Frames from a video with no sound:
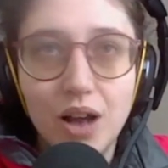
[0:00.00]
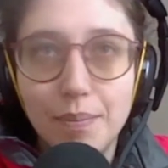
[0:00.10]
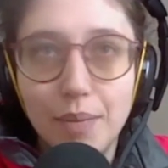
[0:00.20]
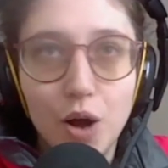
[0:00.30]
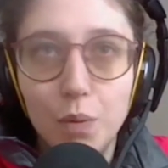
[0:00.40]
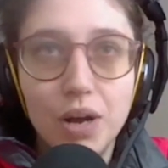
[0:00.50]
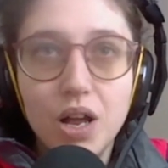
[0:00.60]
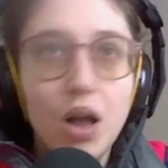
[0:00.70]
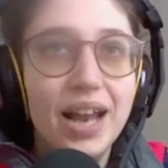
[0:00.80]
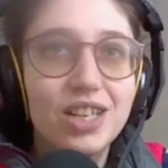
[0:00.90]
come home.
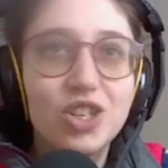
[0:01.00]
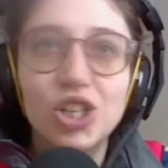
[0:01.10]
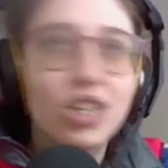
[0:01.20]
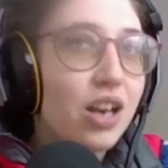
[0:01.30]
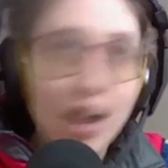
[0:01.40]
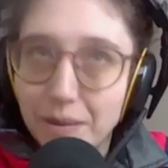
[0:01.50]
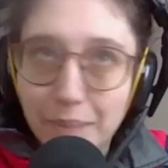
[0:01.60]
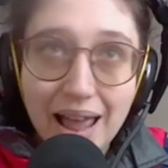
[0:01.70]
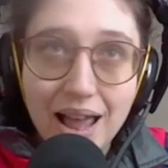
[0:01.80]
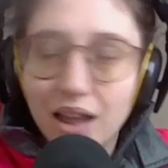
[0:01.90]
It's just a nightmare,